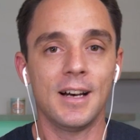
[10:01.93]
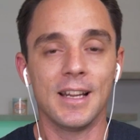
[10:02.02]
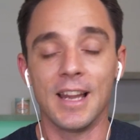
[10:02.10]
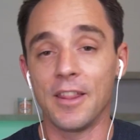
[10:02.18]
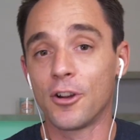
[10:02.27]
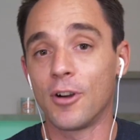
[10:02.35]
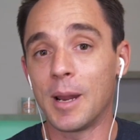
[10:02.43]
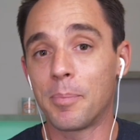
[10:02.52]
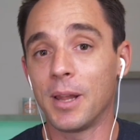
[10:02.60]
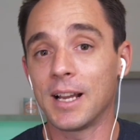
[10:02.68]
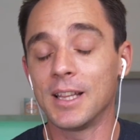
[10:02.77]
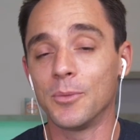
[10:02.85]
Another great
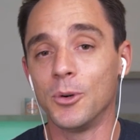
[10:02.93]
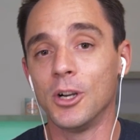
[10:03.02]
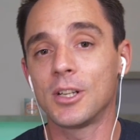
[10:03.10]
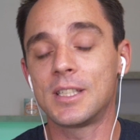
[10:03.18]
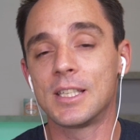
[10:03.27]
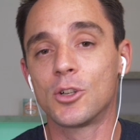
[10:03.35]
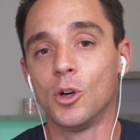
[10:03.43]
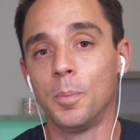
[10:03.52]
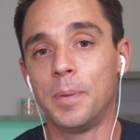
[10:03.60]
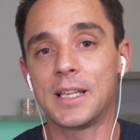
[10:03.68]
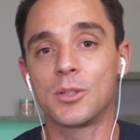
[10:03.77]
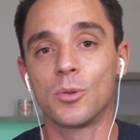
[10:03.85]
plugin that works is
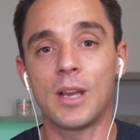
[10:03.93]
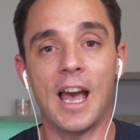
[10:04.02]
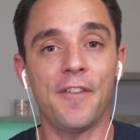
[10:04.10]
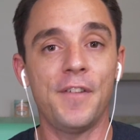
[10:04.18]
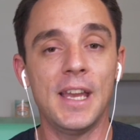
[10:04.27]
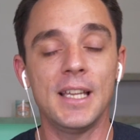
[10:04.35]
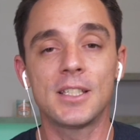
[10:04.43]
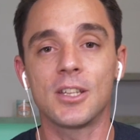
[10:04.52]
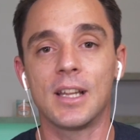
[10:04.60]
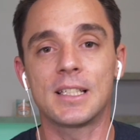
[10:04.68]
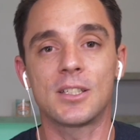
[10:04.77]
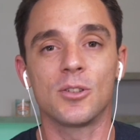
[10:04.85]
called Pixel Caffeine. So
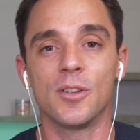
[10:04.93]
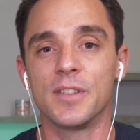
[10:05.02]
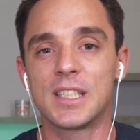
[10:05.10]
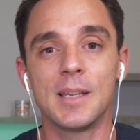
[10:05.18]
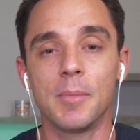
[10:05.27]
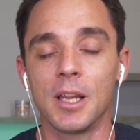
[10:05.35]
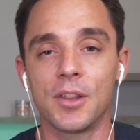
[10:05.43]
that's sort of a similar